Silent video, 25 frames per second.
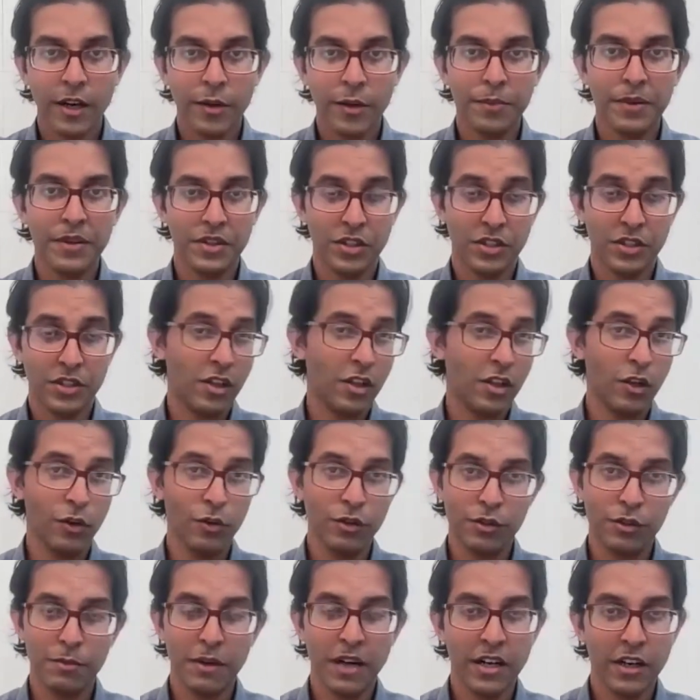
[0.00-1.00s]
but just
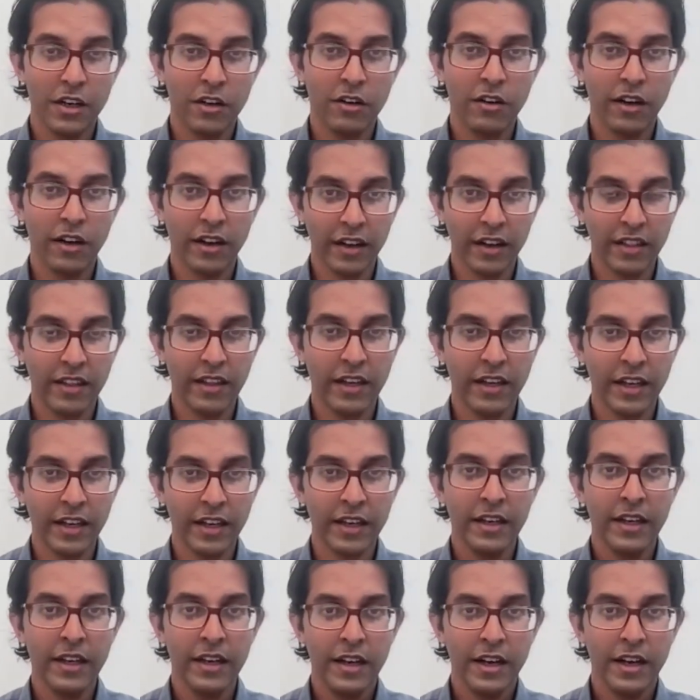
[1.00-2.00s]
close monitoring, I think,
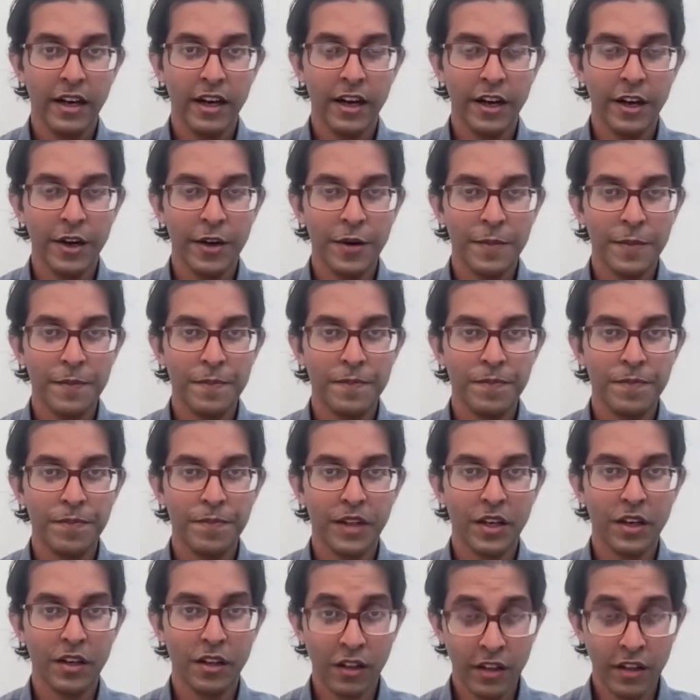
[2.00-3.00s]

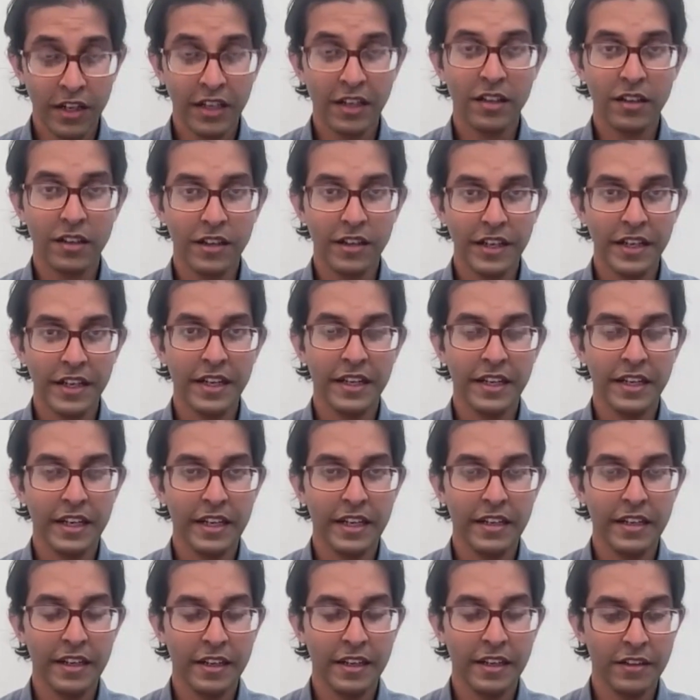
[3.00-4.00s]
clinically
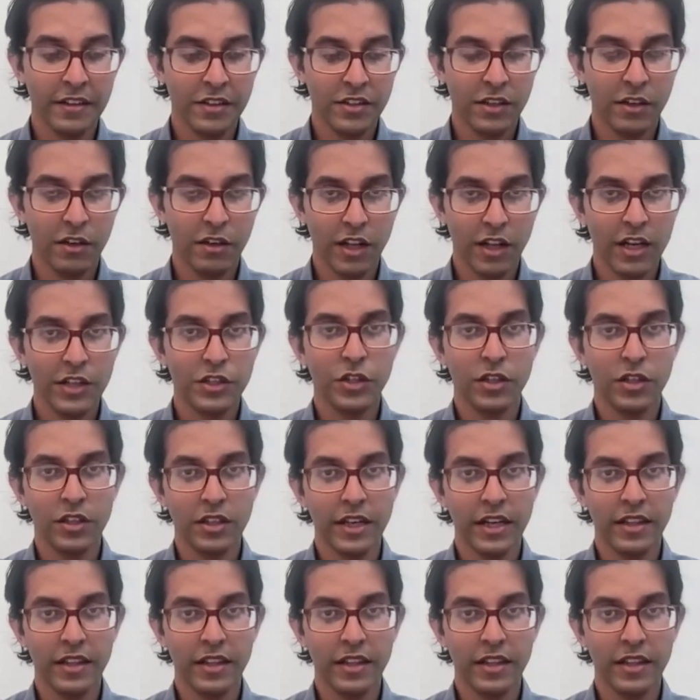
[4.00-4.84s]
and serologically,